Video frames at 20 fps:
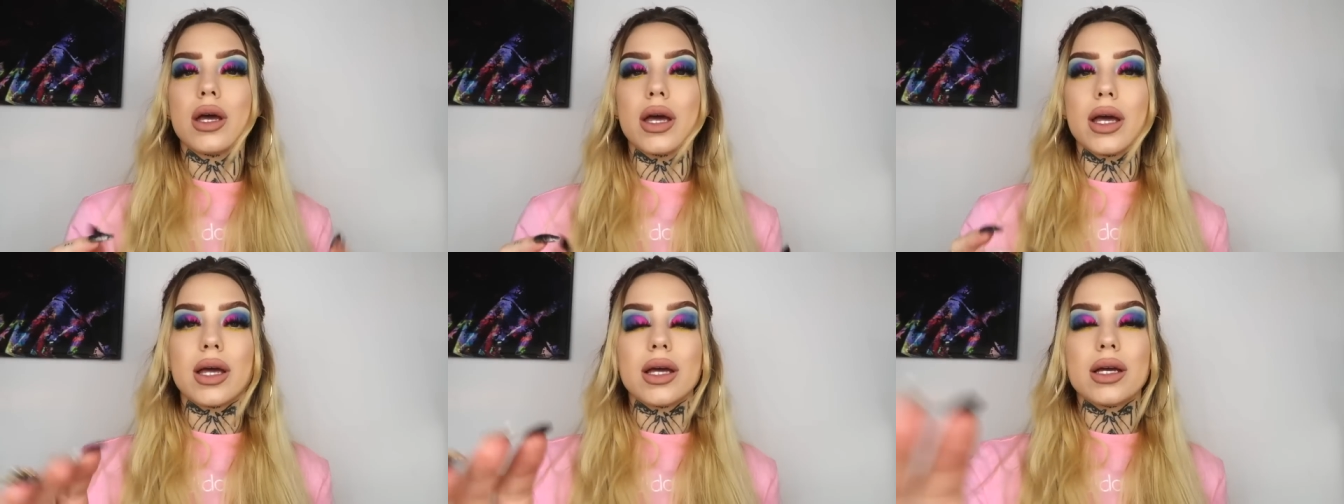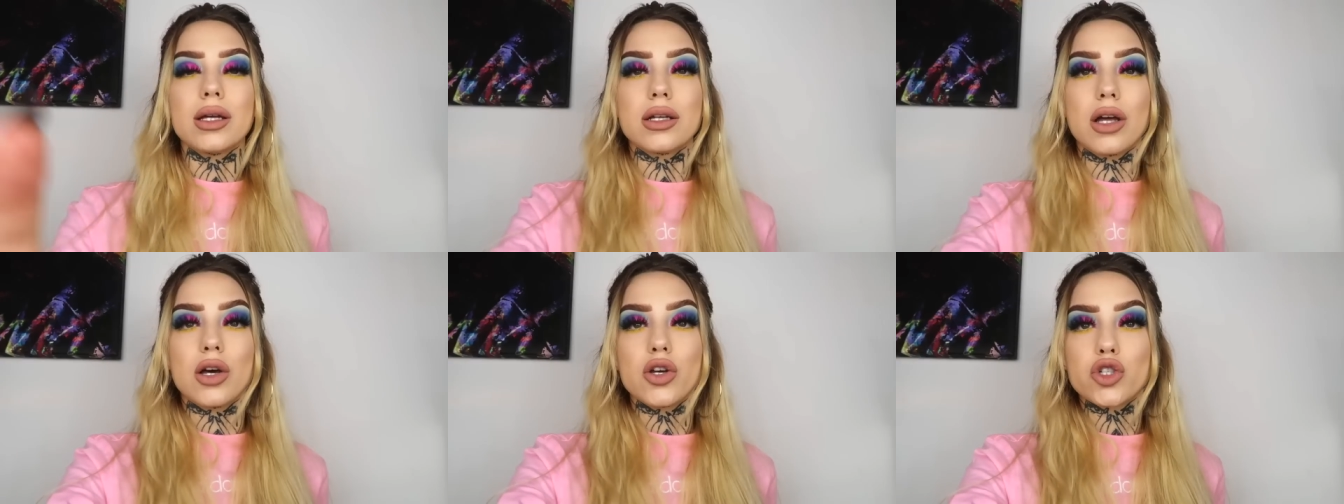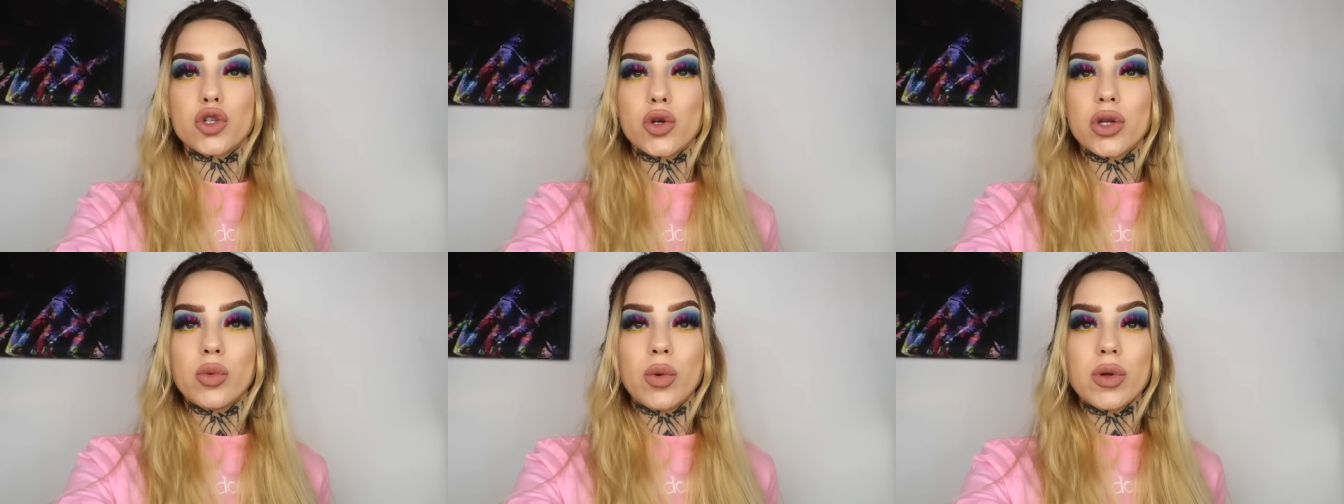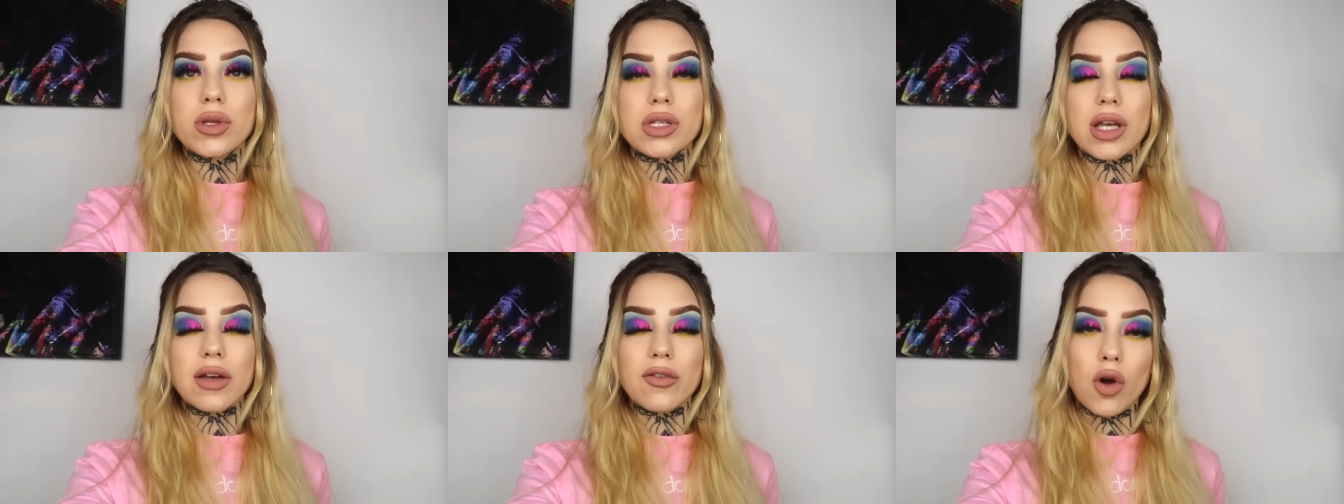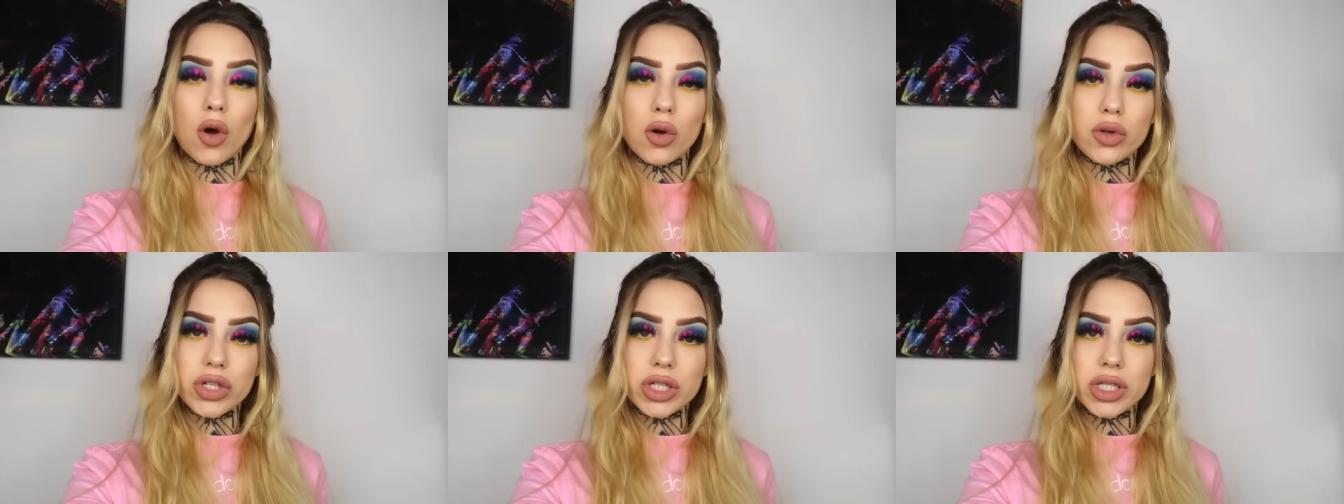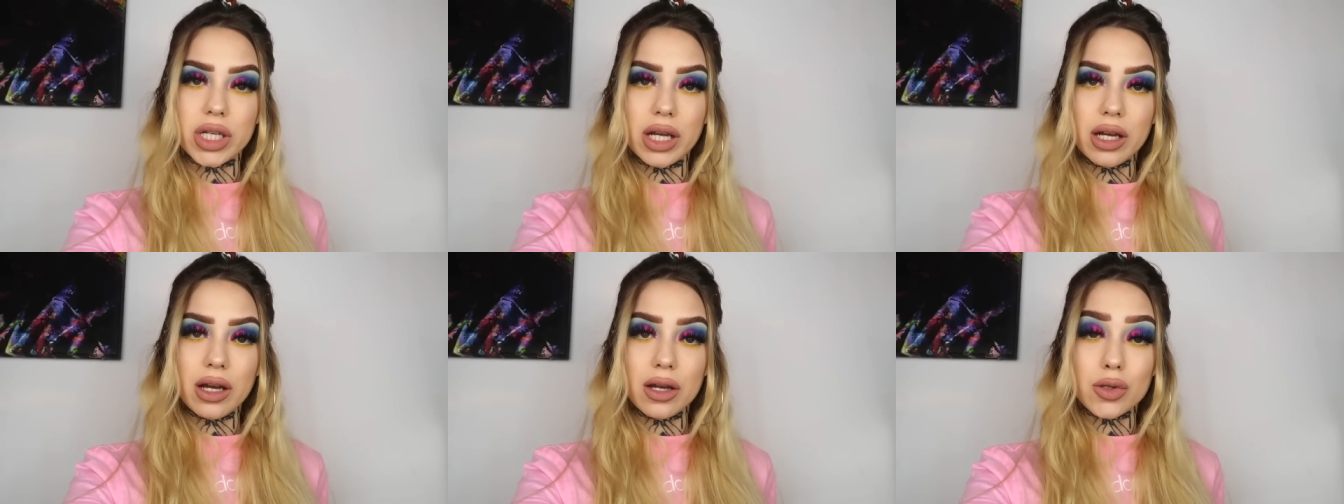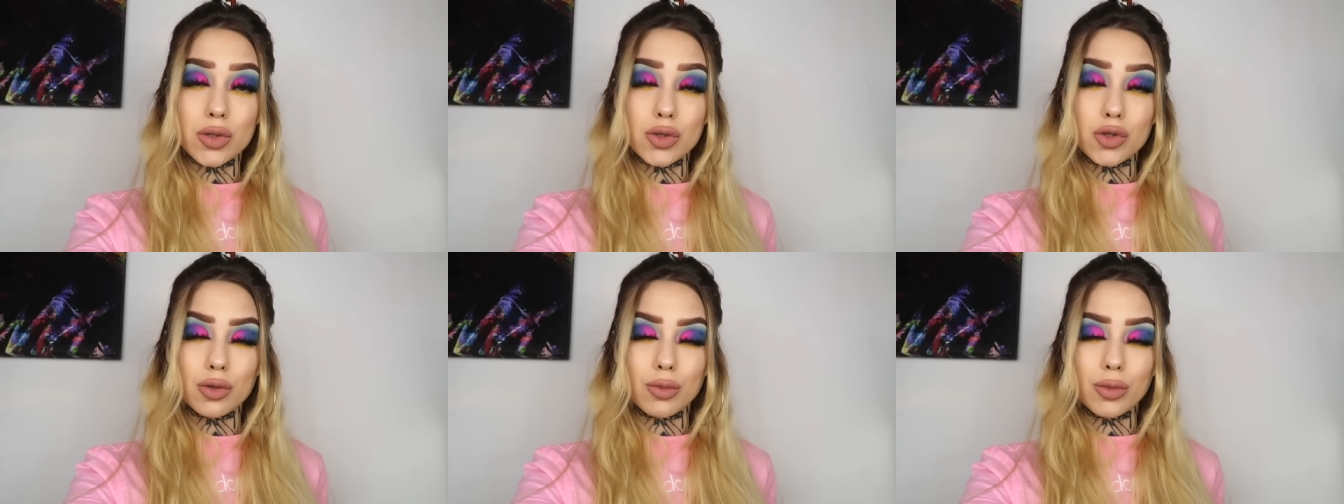and I'll show you the ones that I've got on today.
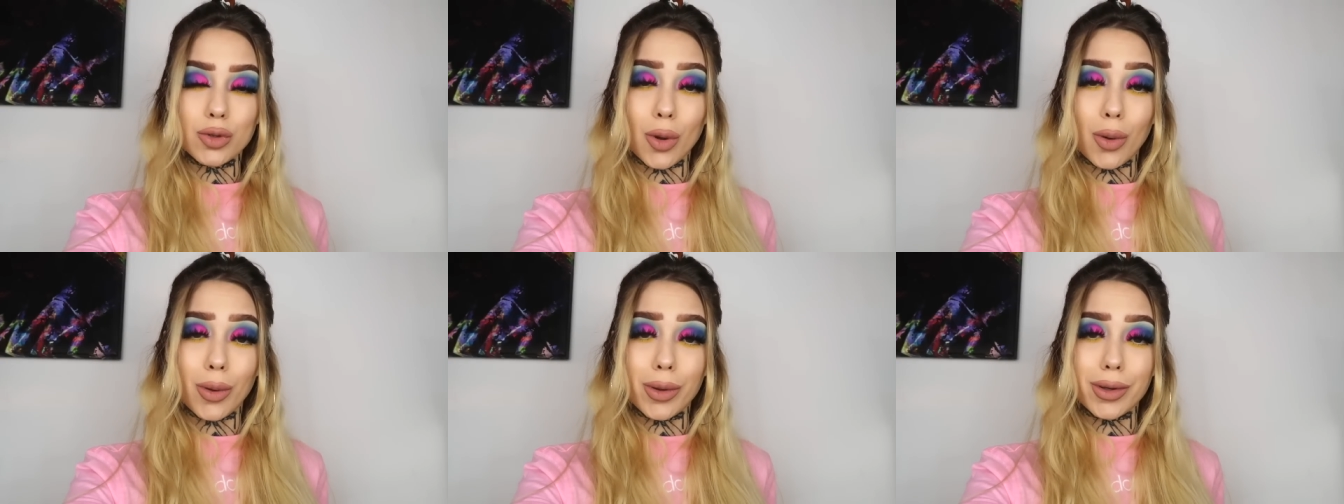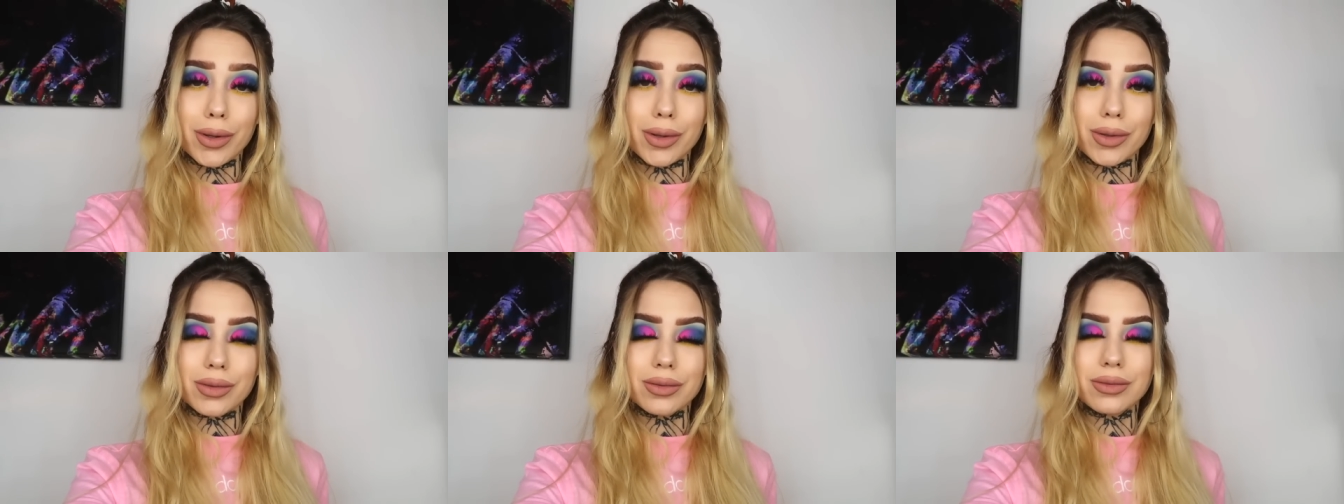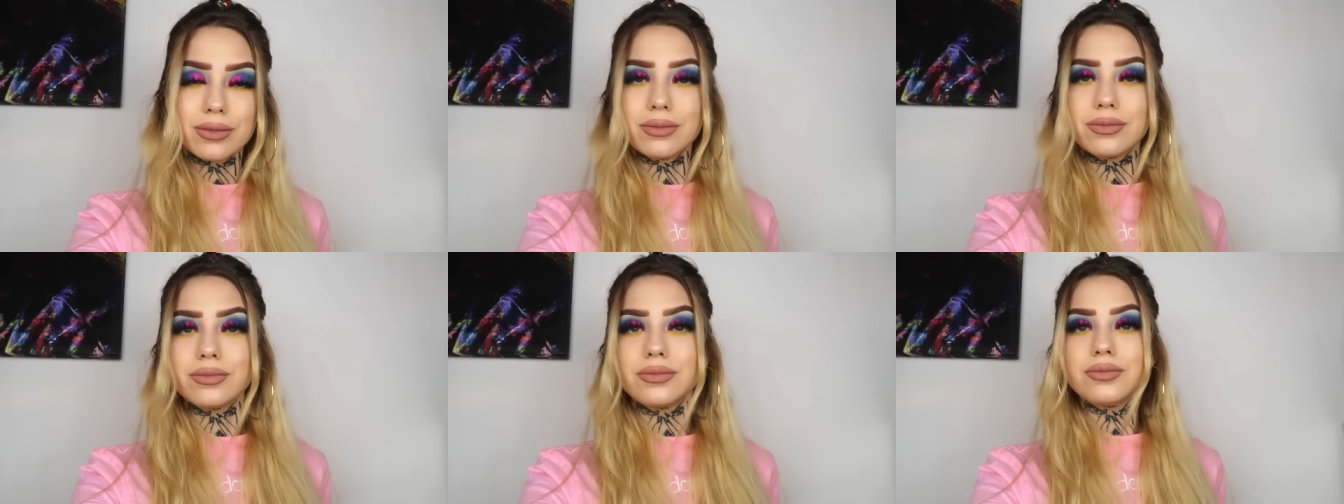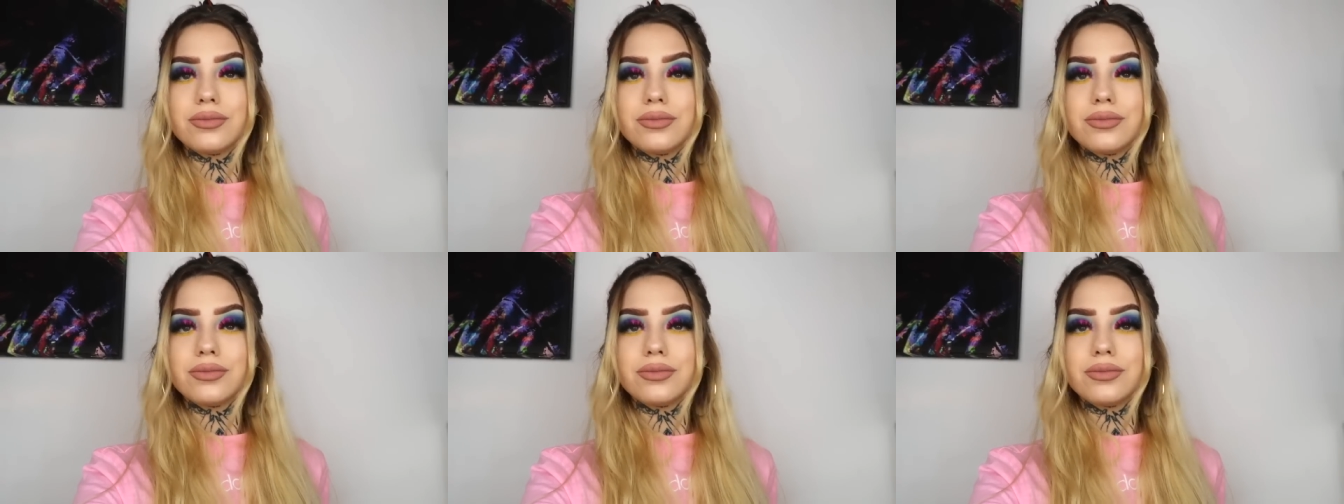I'll zoom y'all in.